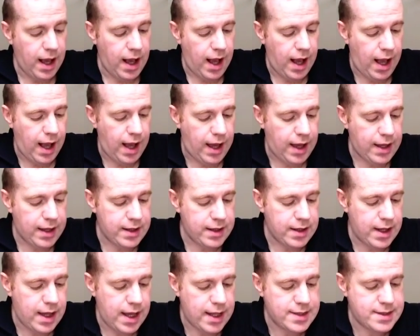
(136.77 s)
and
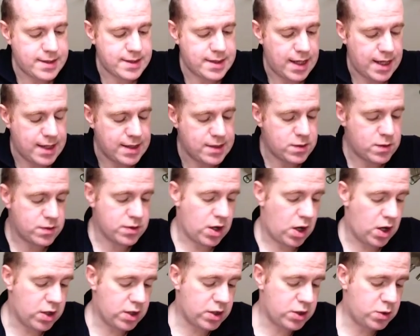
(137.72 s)
it says, so it's
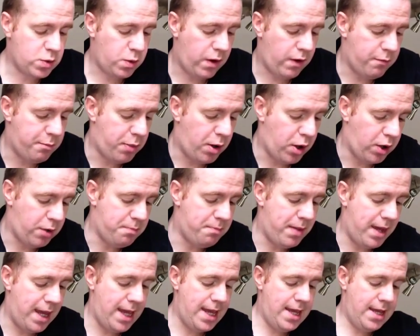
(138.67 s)
Article 12, Part
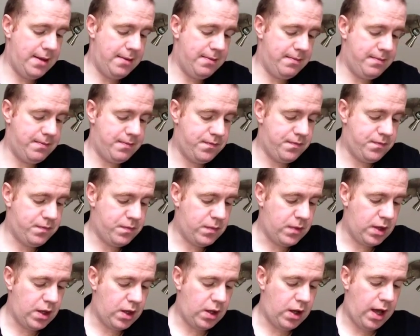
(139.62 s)
B,
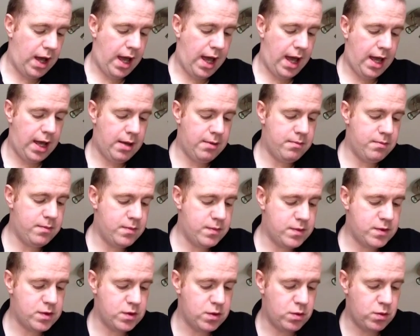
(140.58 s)

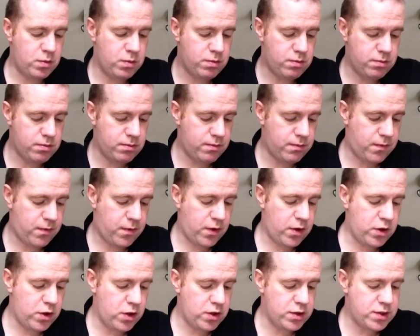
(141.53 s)
so for the